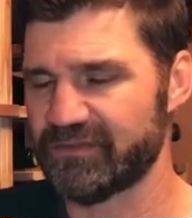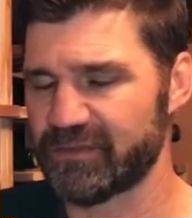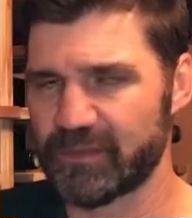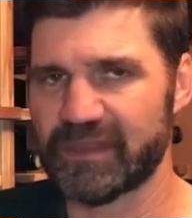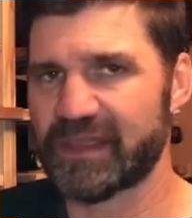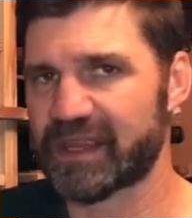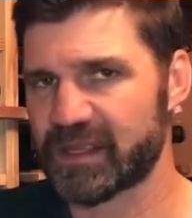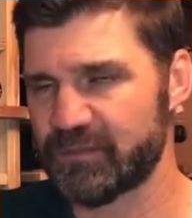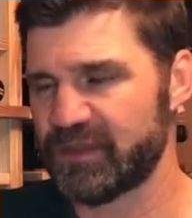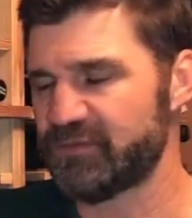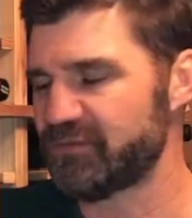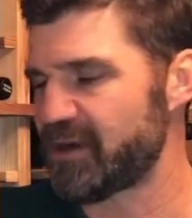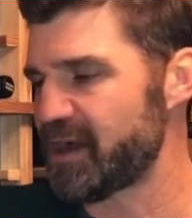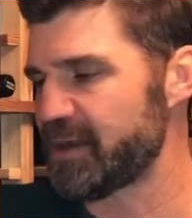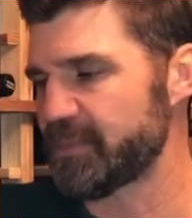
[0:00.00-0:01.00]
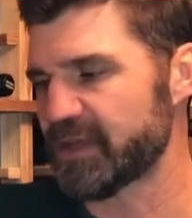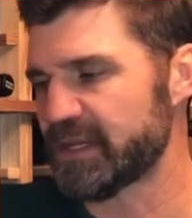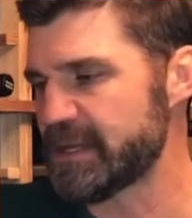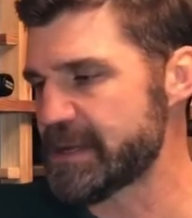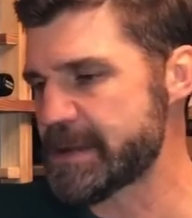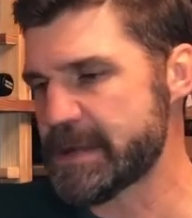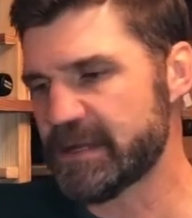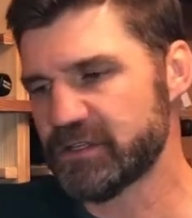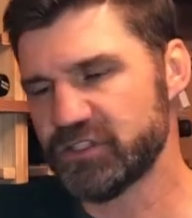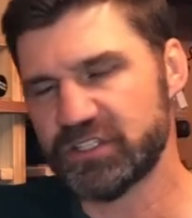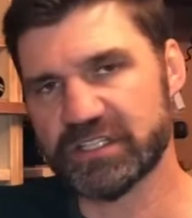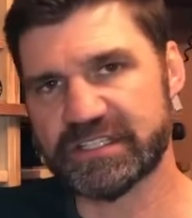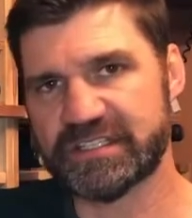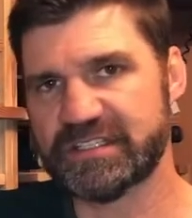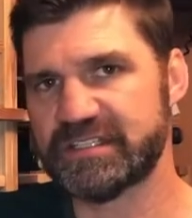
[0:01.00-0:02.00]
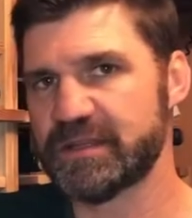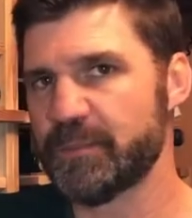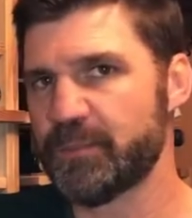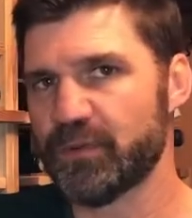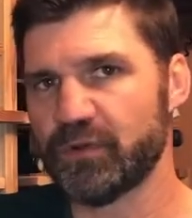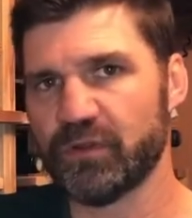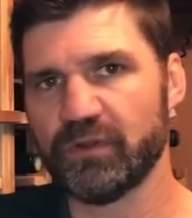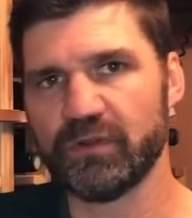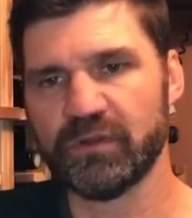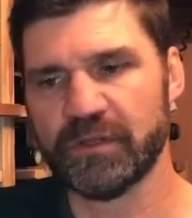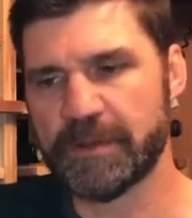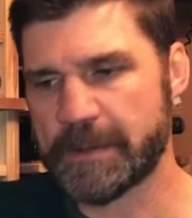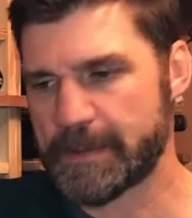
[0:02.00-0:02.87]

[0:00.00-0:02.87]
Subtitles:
I mean, that can be fine, but just simple,